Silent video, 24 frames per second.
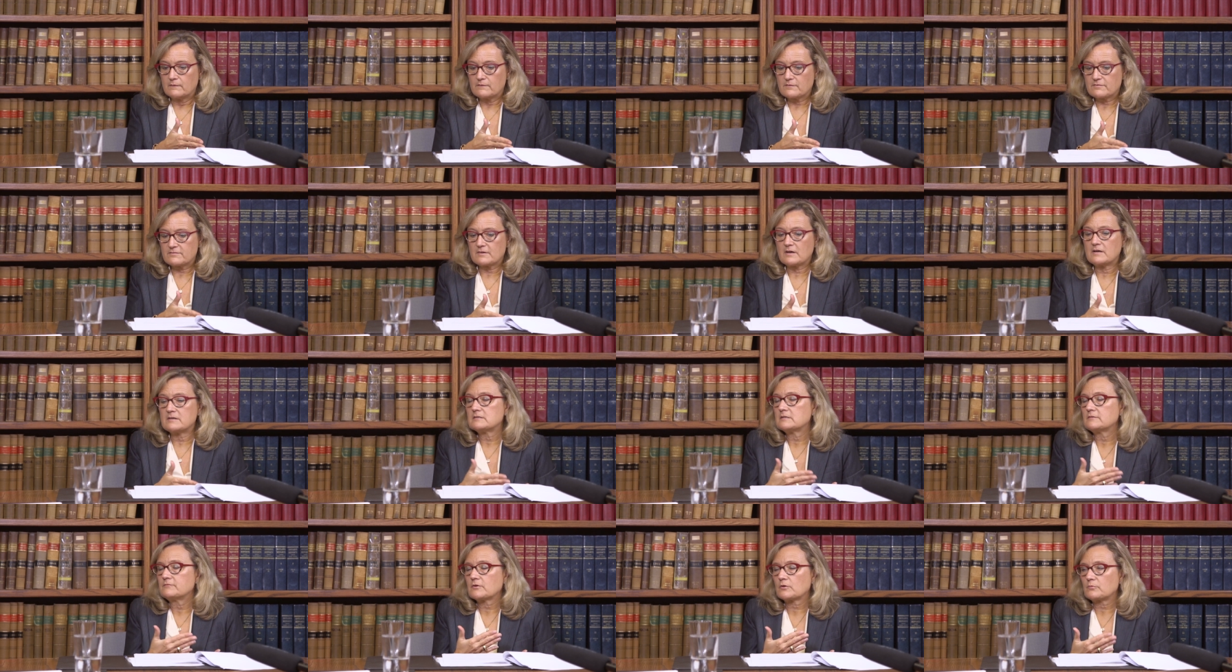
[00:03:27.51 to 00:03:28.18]
the
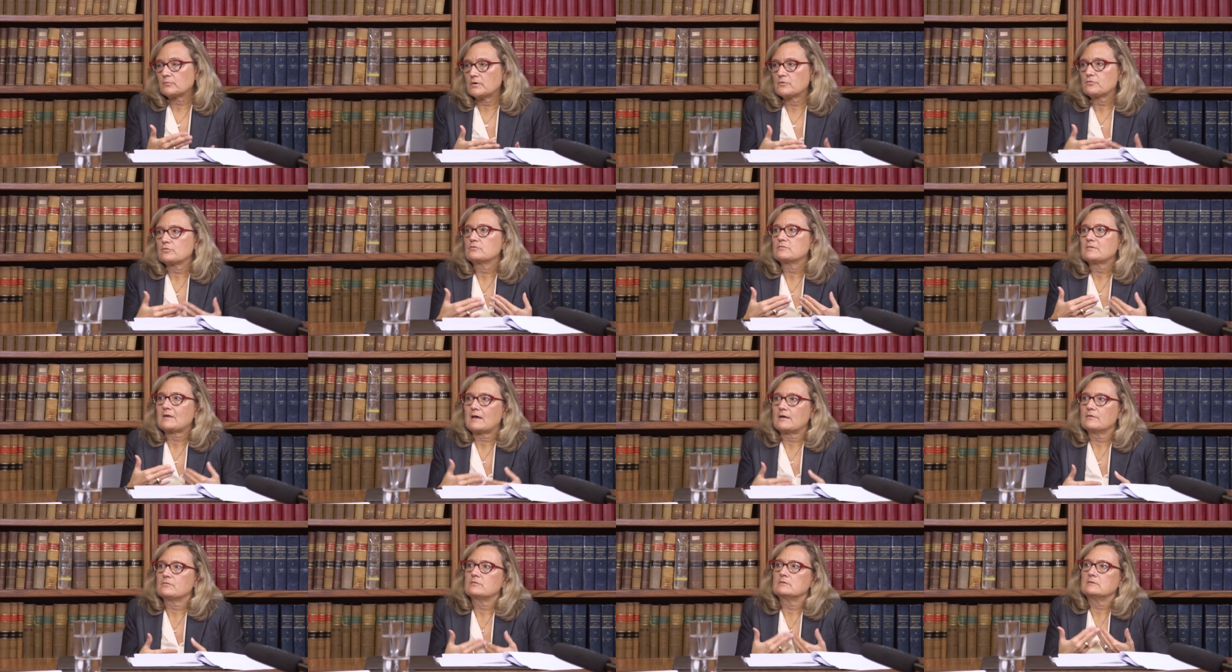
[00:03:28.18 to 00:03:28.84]
scientific
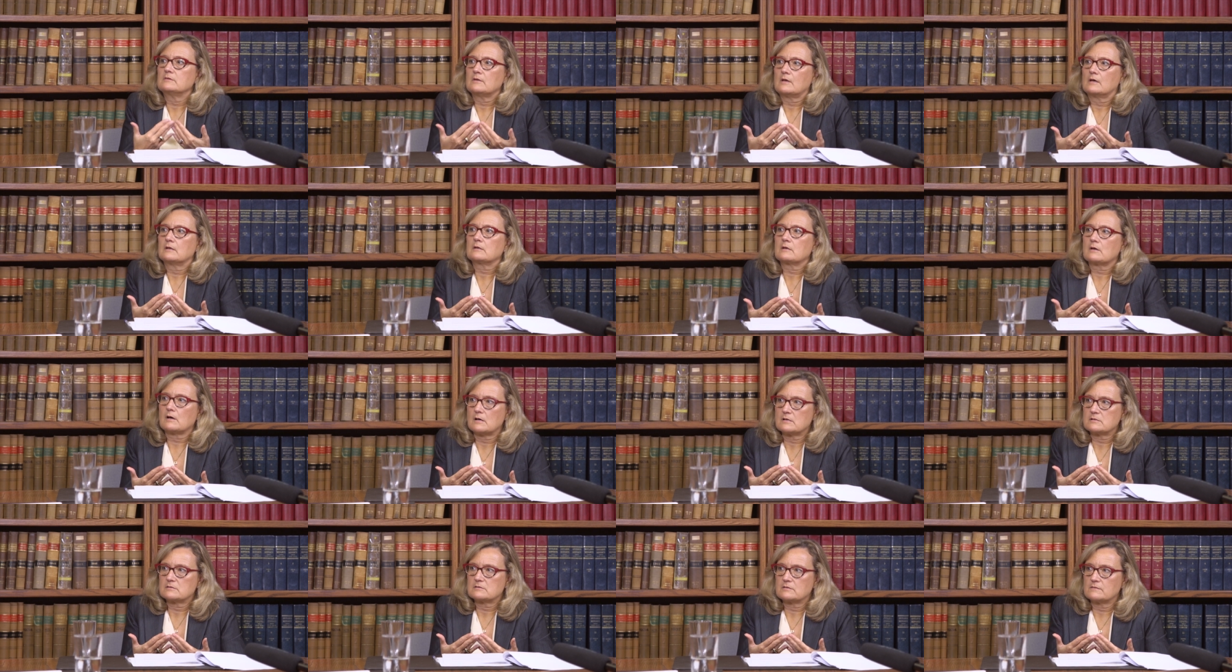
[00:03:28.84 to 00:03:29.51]
research hasn't yet
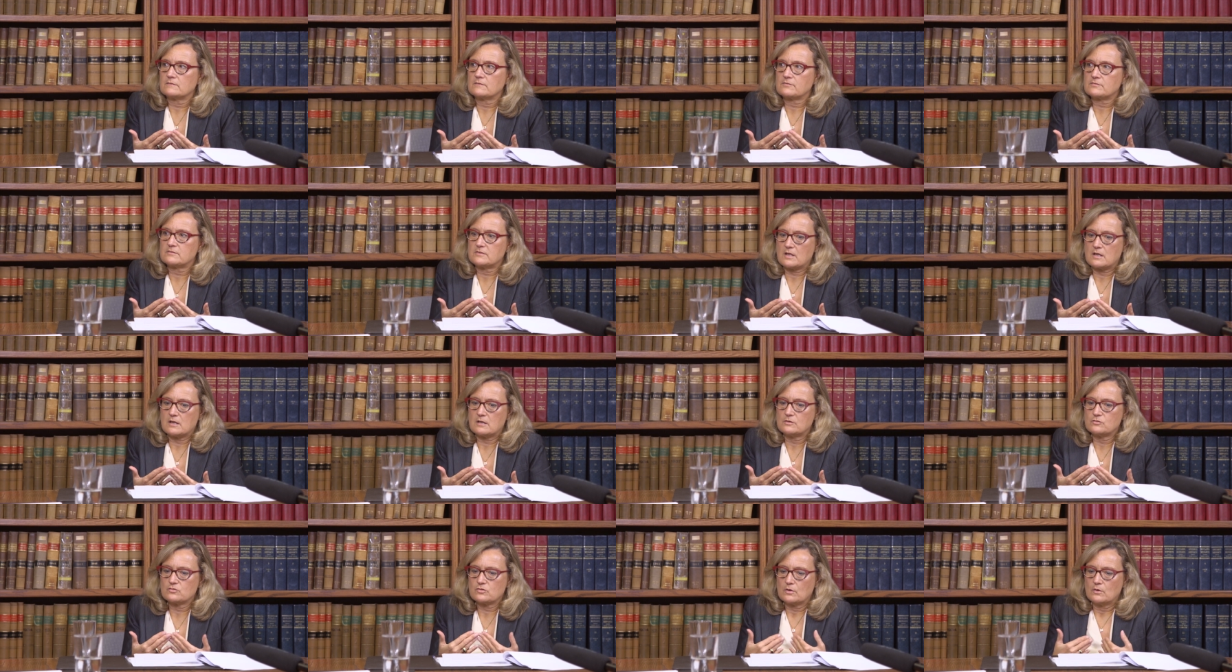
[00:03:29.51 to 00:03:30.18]
gotten to the
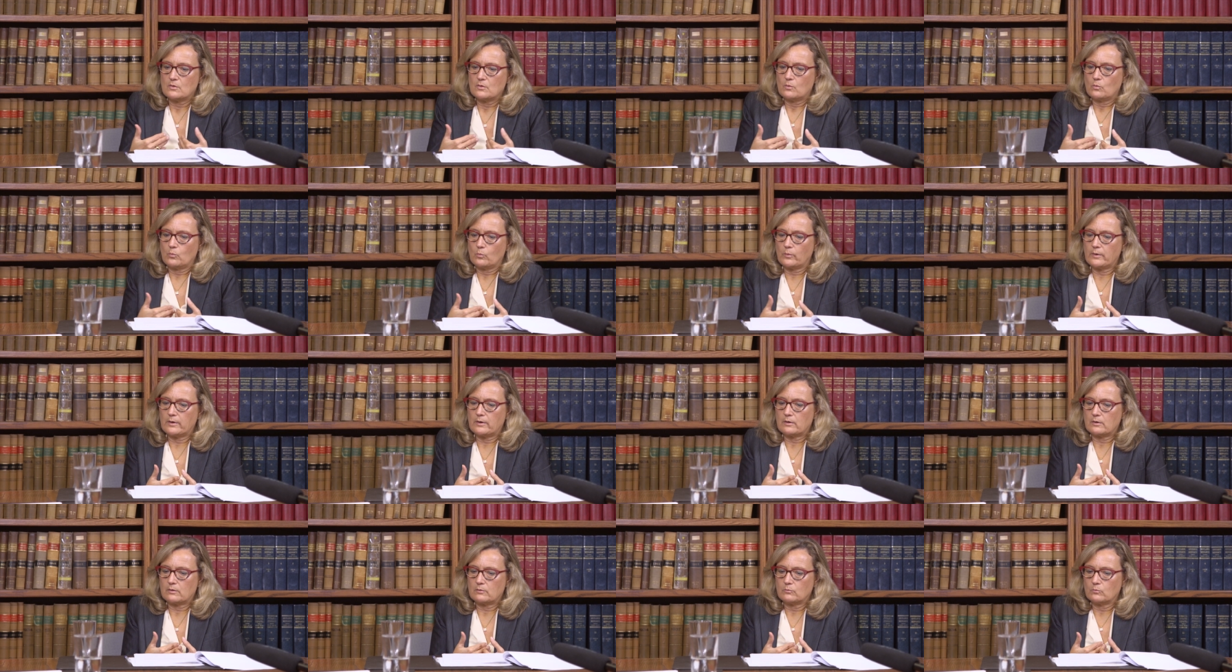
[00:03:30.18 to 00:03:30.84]
stage
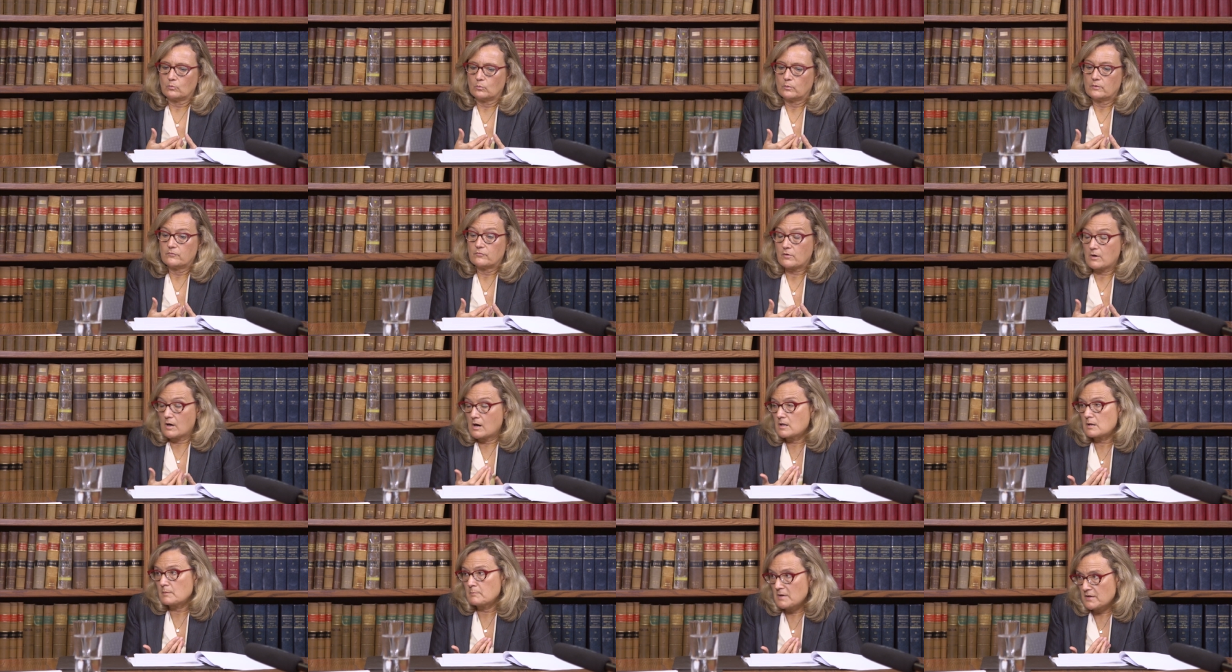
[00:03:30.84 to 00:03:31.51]
where we've
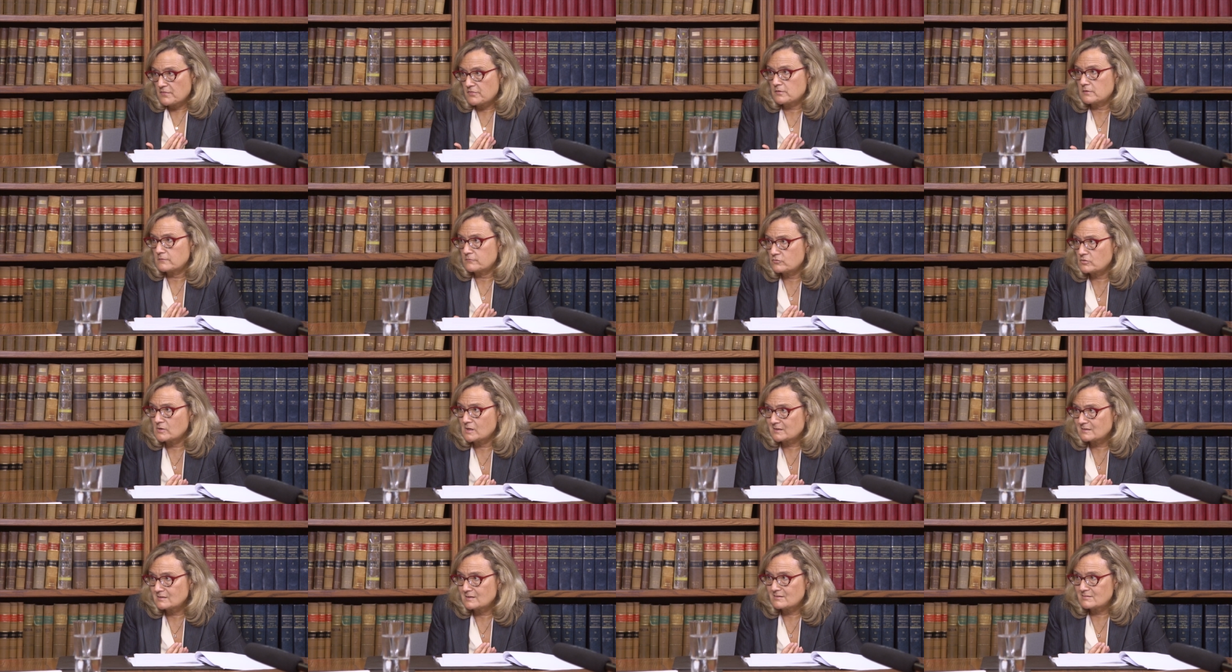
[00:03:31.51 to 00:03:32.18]
got a method of
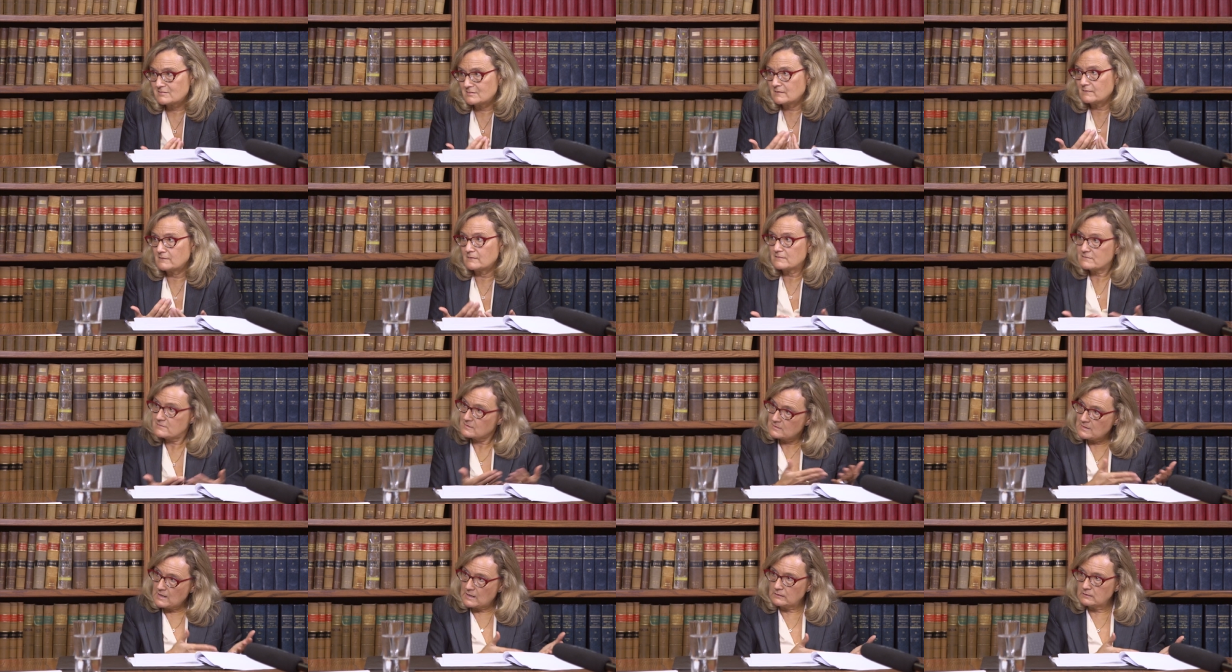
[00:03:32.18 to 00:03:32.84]
drug testing
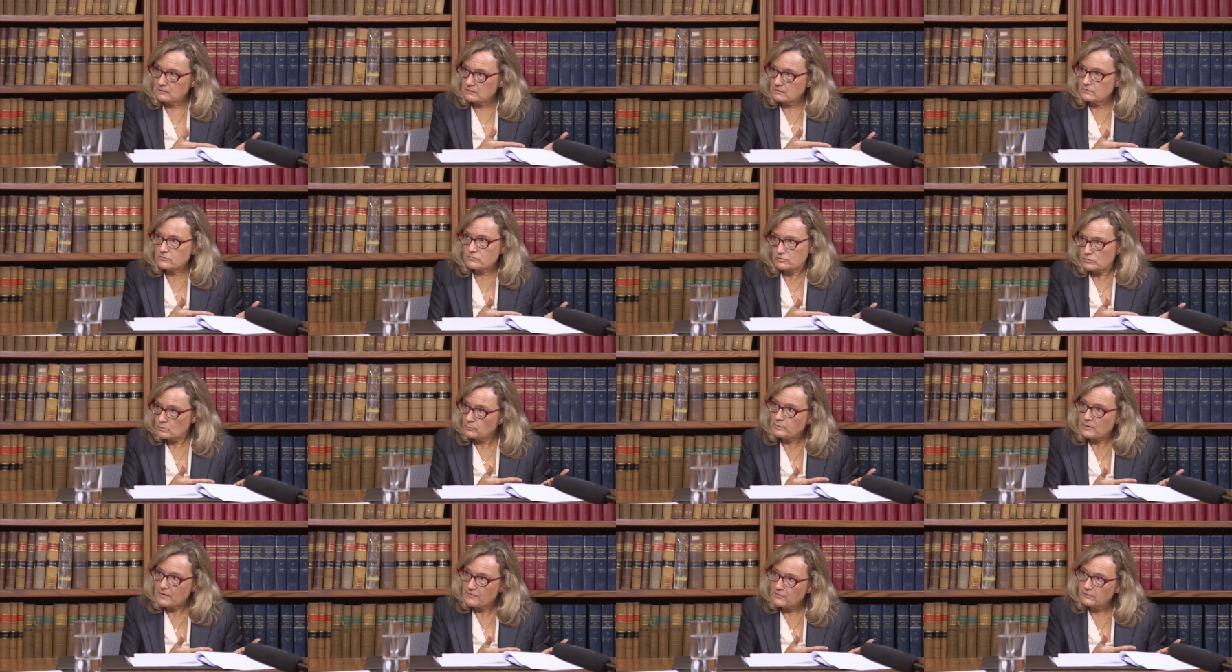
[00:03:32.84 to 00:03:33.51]
that's analogous
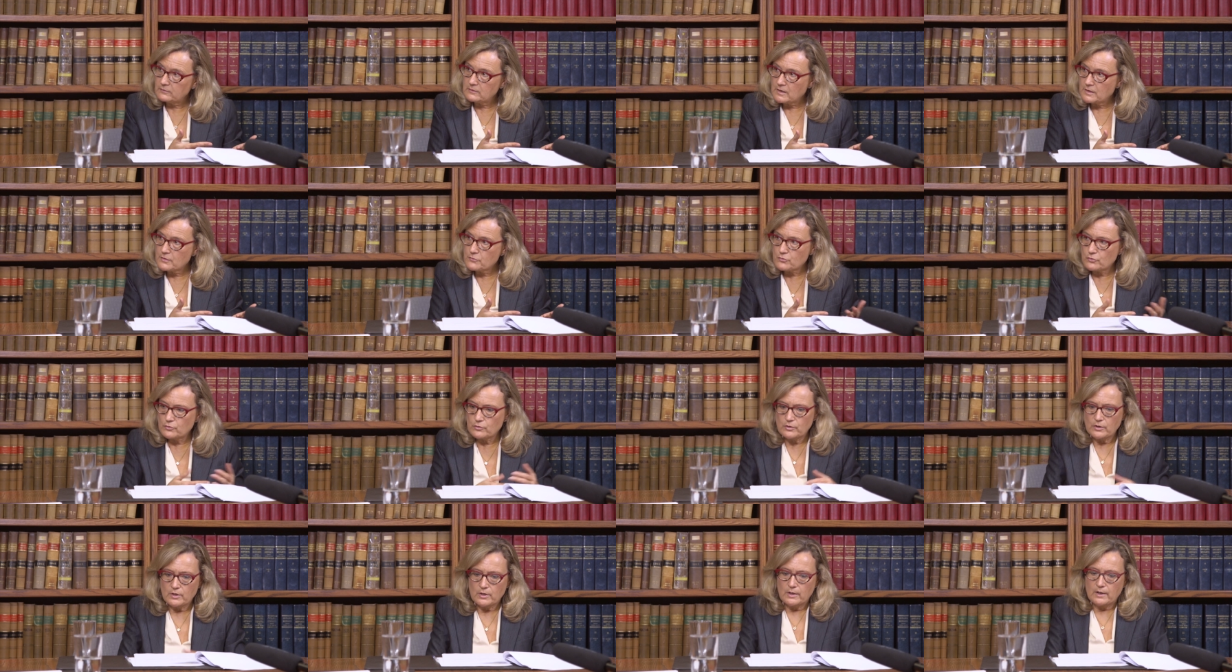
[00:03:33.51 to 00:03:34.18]
to a
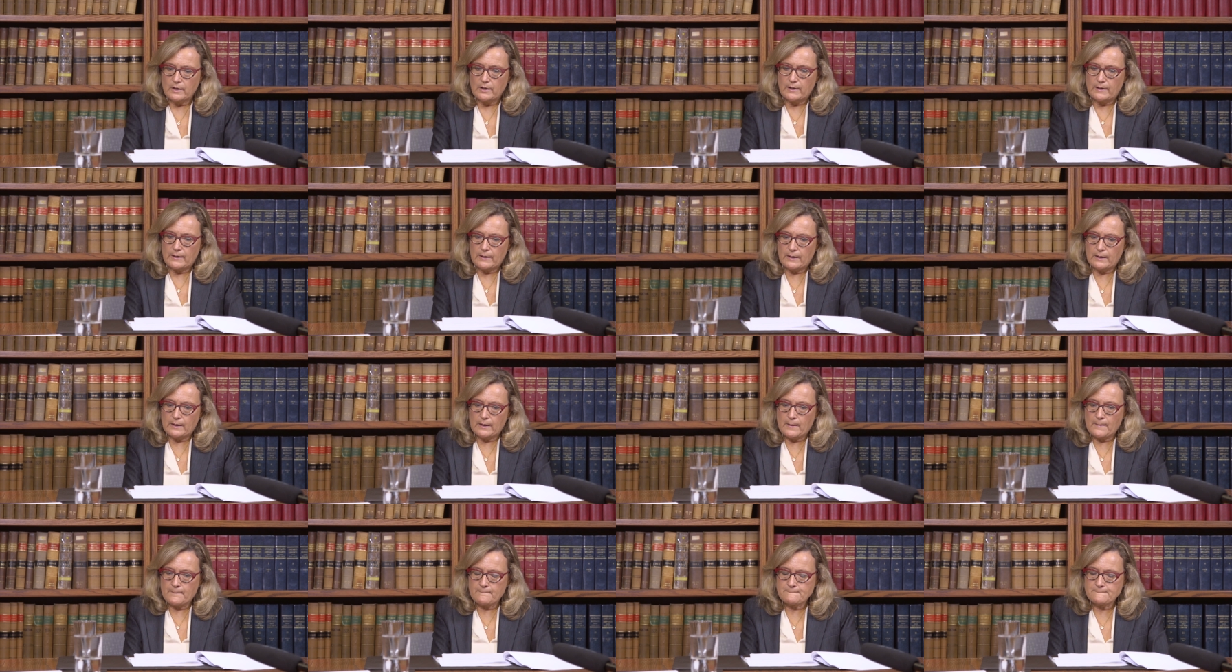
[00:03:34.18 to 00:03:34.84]
breathalyzer
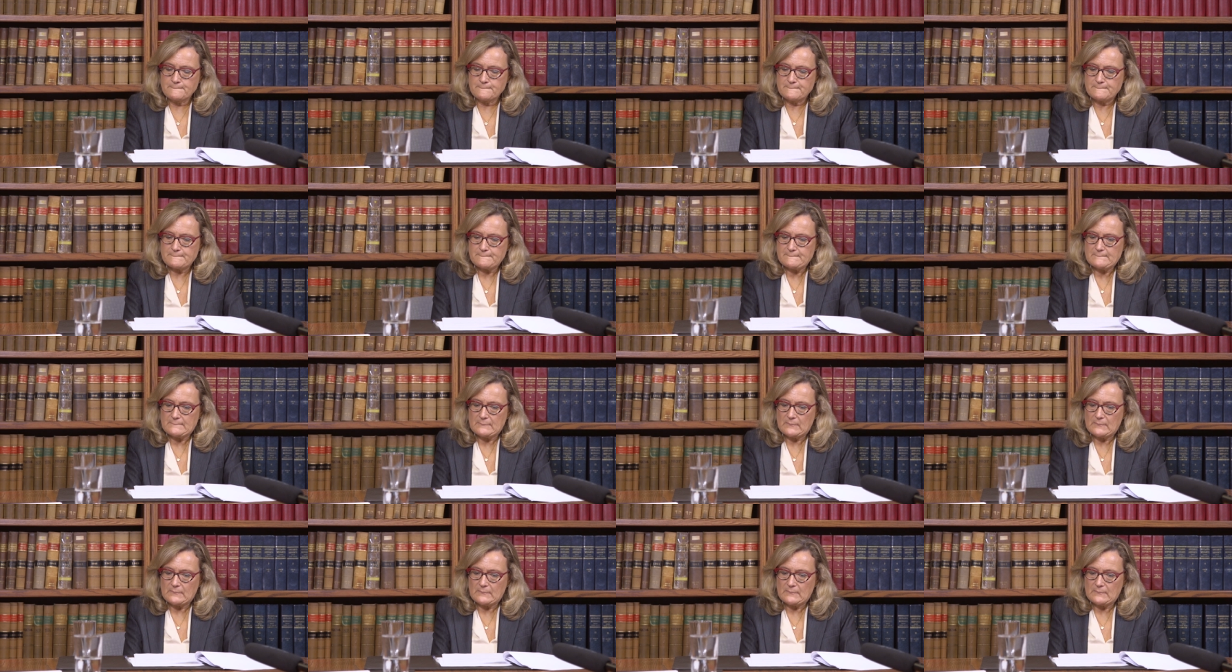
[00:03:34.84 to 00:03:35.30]
um,